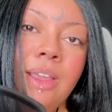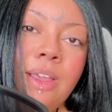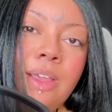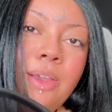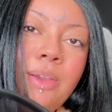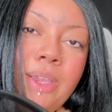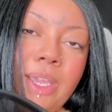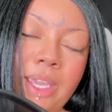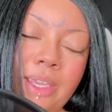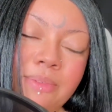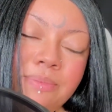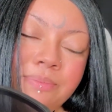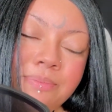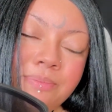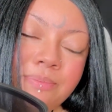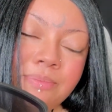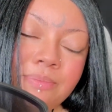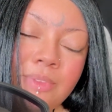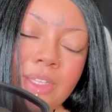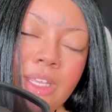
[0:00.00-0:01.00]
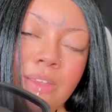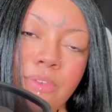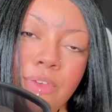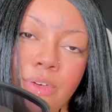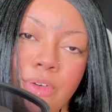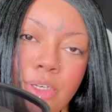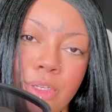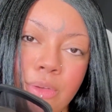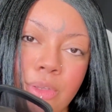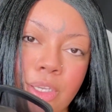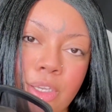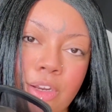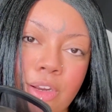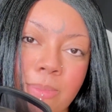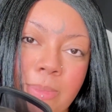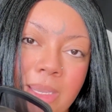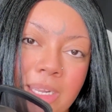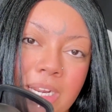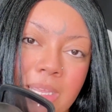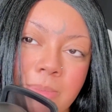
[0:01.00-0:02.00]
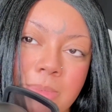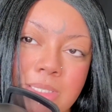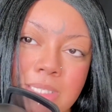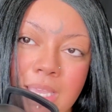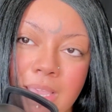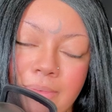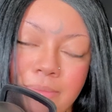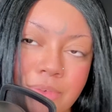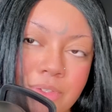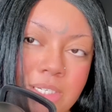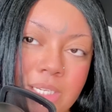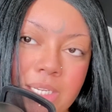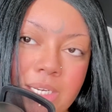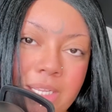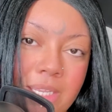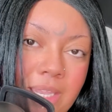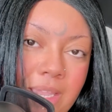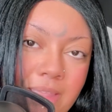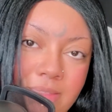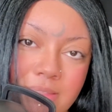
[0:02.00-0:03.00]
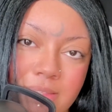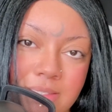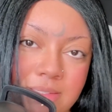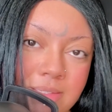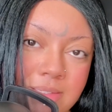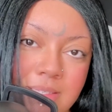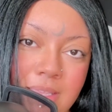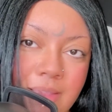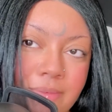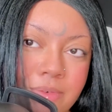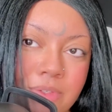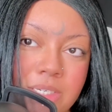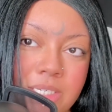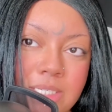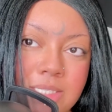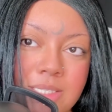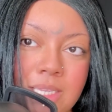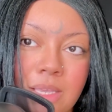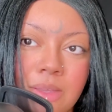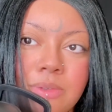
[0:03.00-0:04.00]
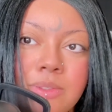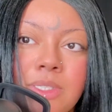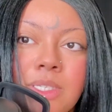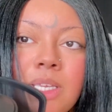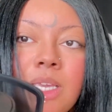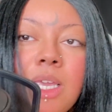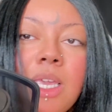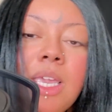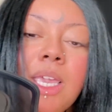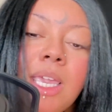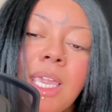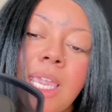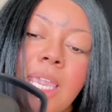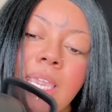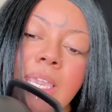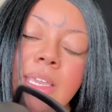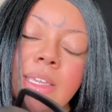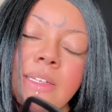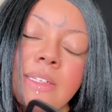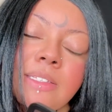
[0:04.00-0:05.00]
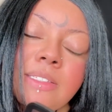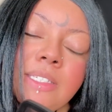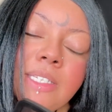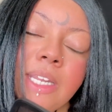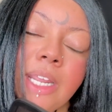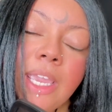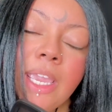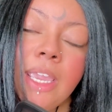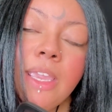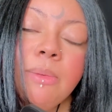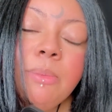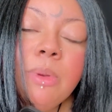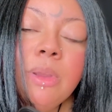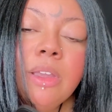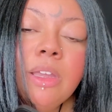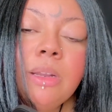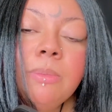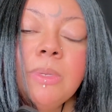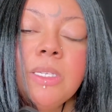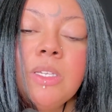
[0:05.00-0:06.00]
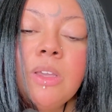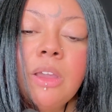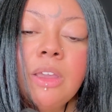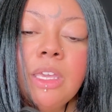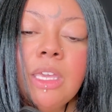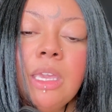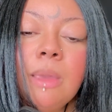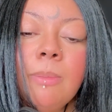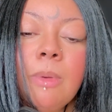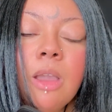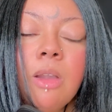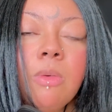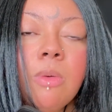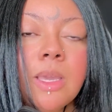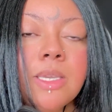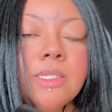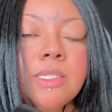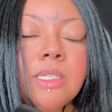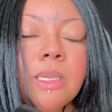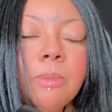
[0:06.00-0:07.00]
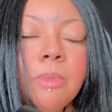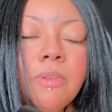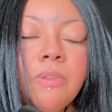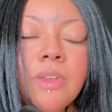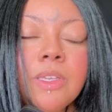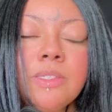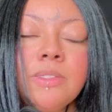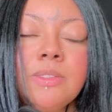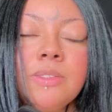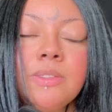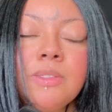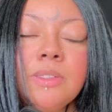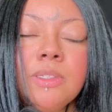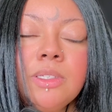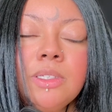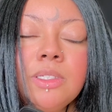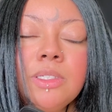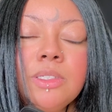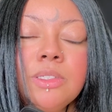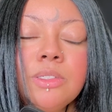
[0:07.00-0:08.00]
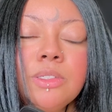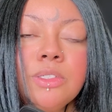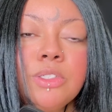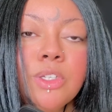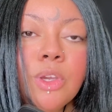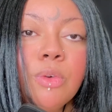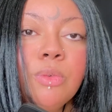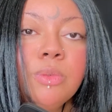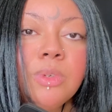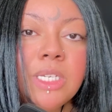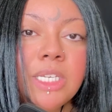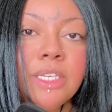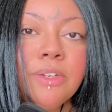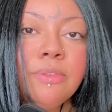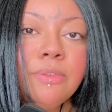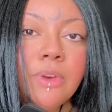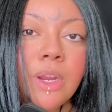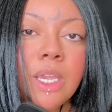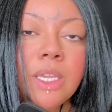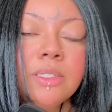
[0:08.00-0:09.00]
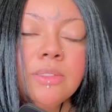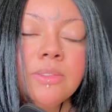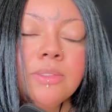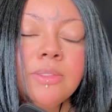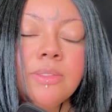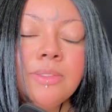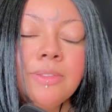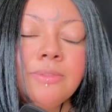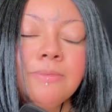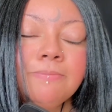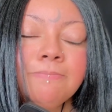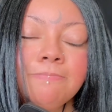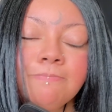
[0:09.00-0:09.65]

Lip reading: Okay. If you're new here, my name is Aphrodite, and this is Aphrodite's House. And today, we're going to be talking about why some of us don't need friends.